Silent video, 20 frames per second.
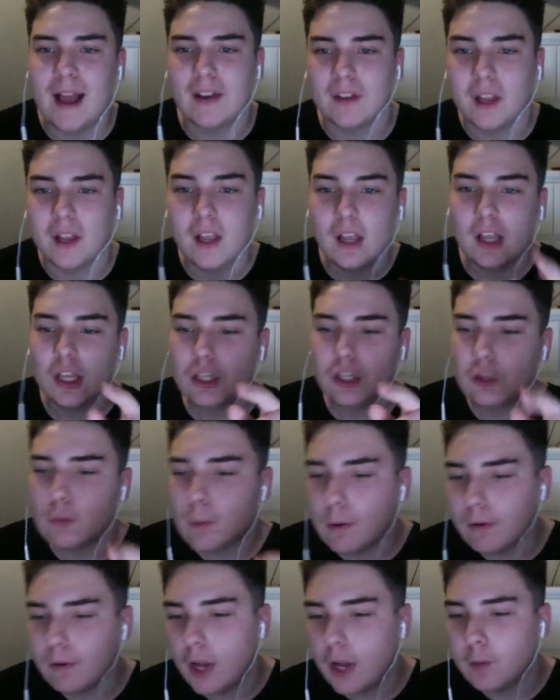you will
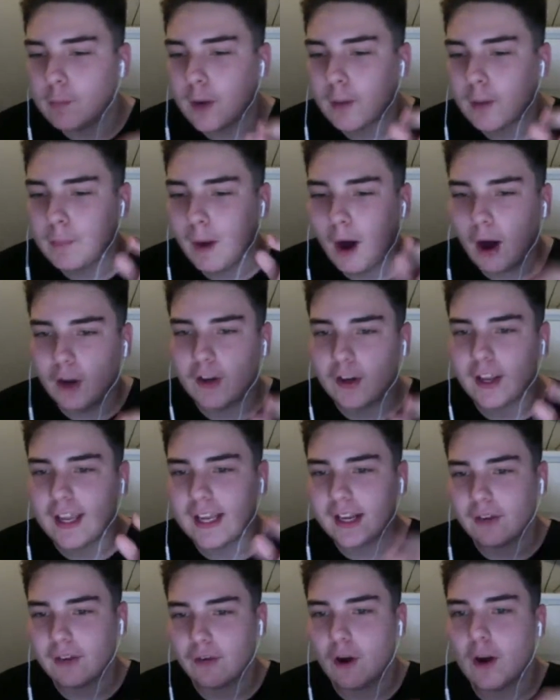know my partner in
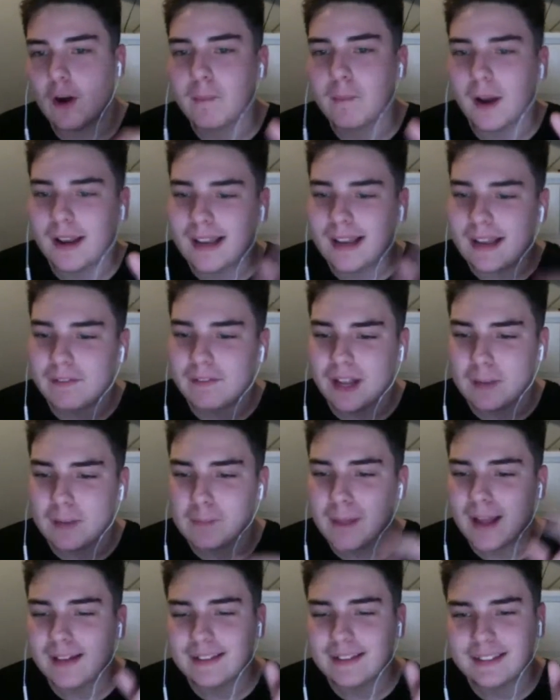crime, my left-hand
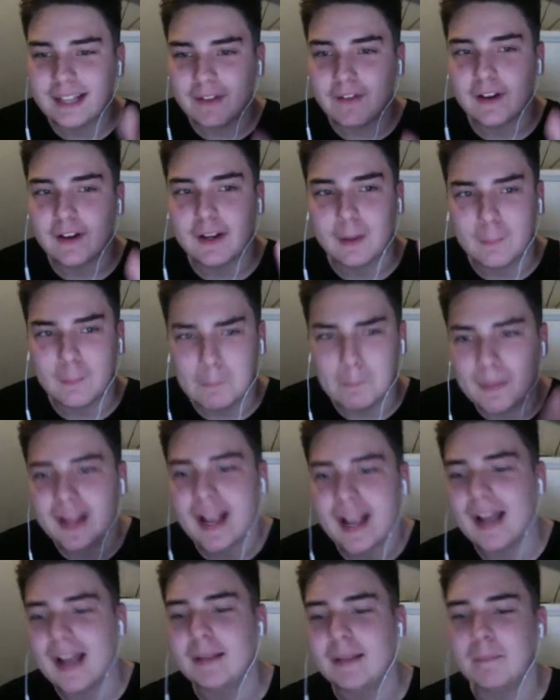man, Derek
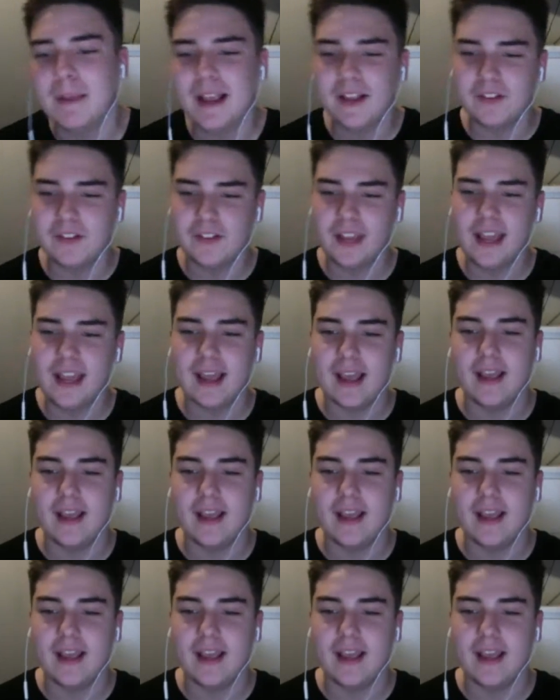McCannon, is here.